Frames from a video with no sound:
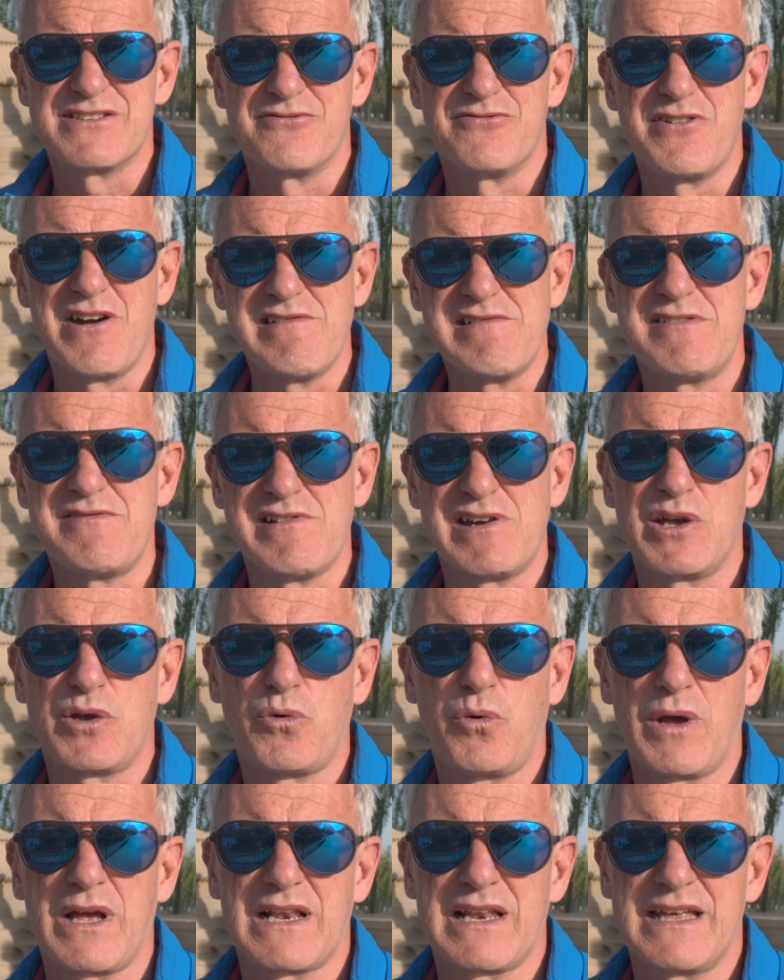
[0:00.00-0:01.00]
very, very
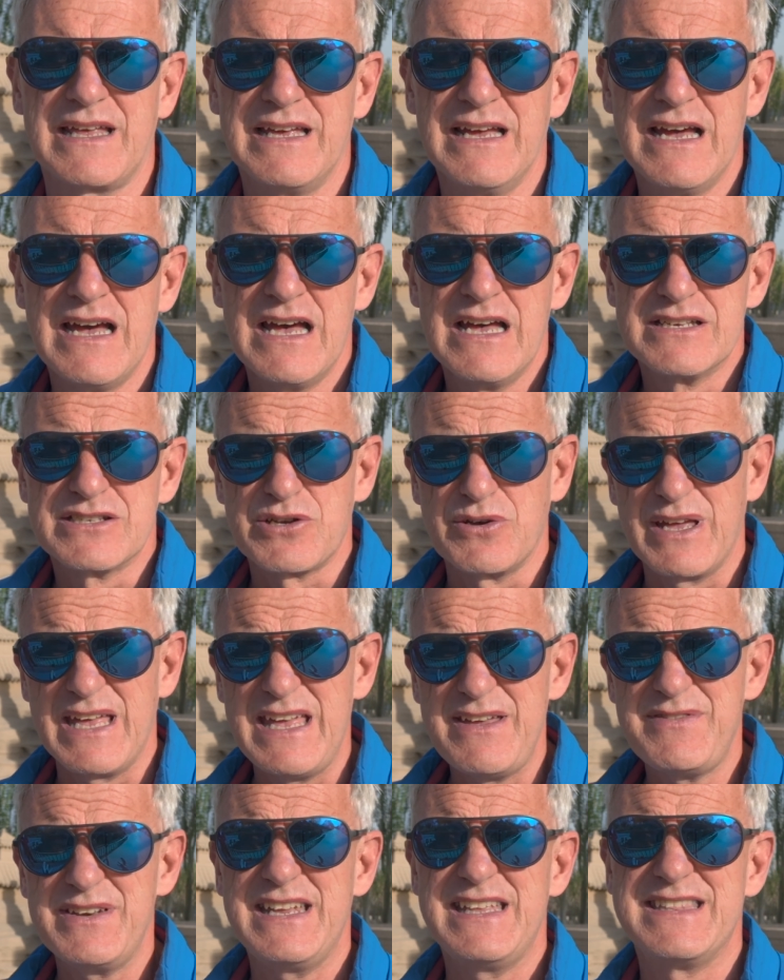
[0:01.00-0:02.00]
quickly. So
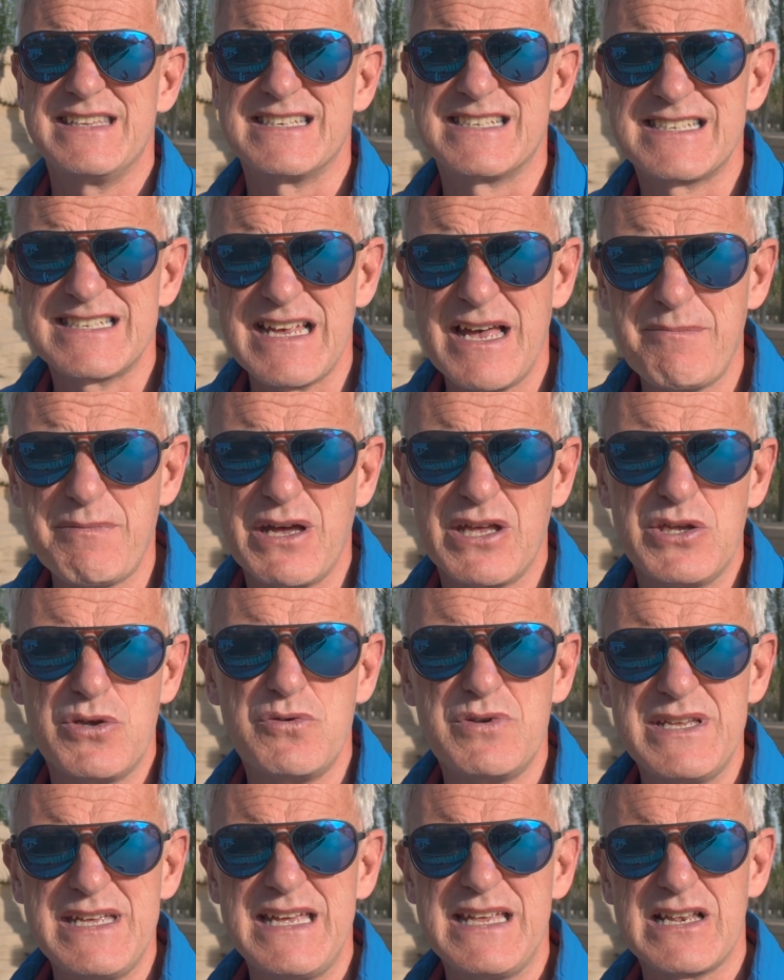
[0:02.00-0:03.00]
even in the summer,
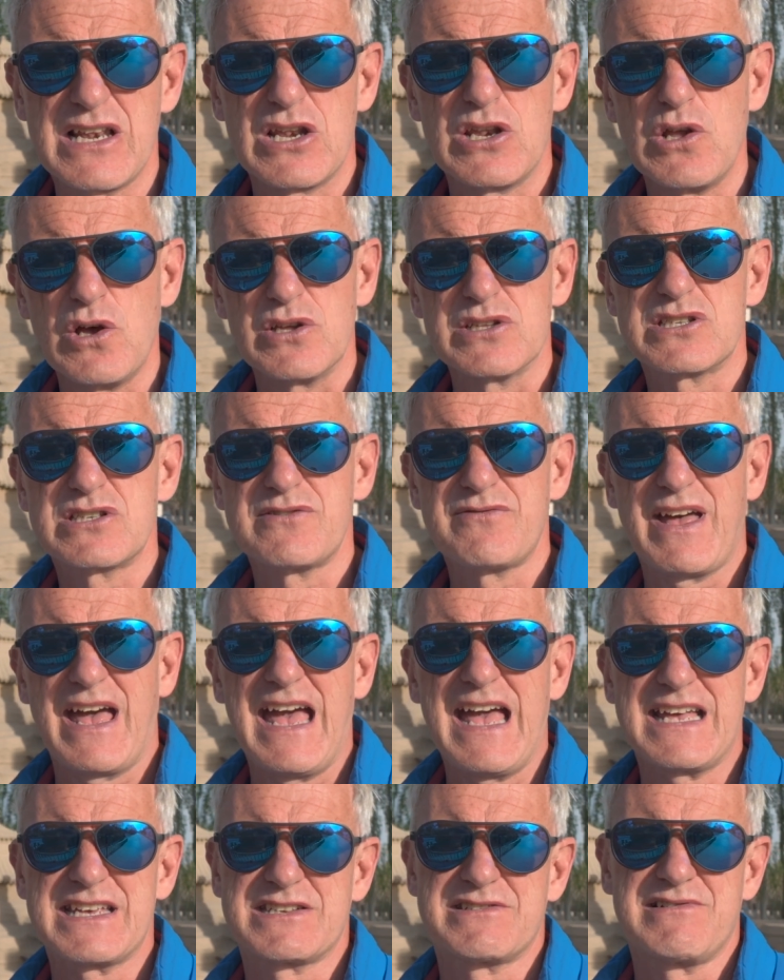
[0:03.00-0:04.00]
you need lots of
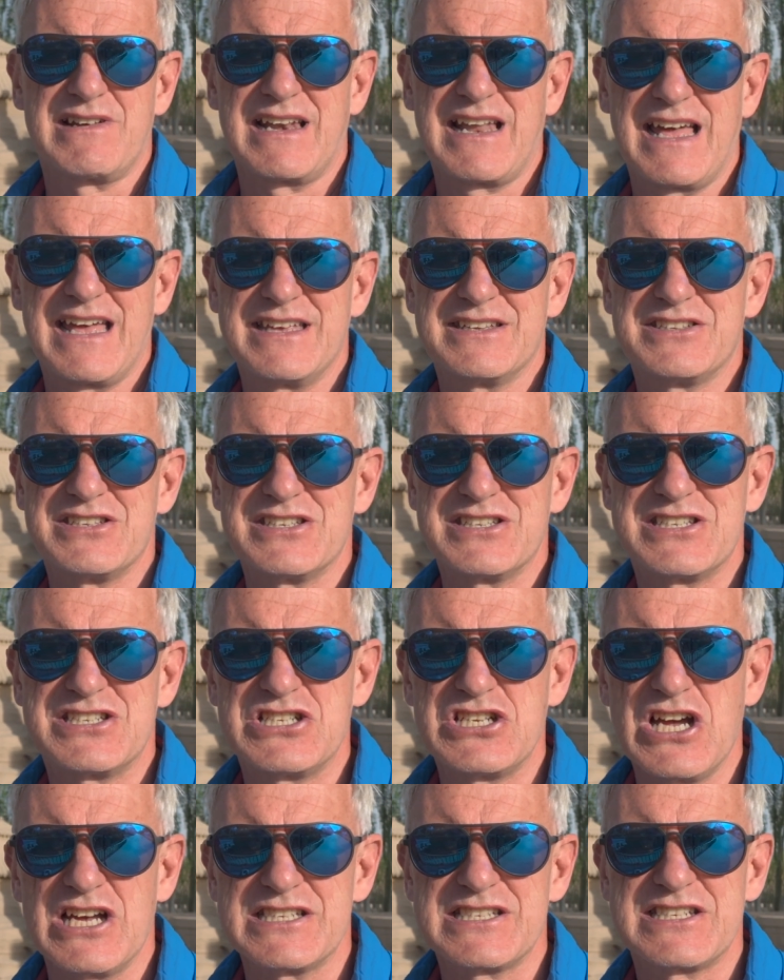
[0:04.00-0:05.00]
extra layers
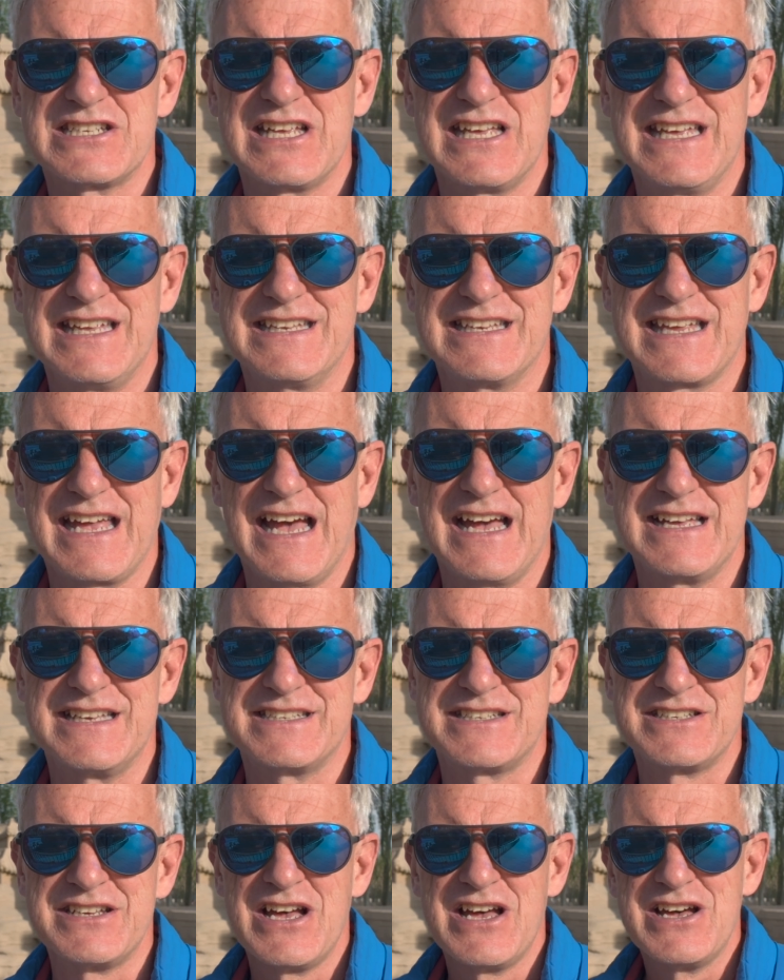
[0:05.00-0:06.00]
just in case.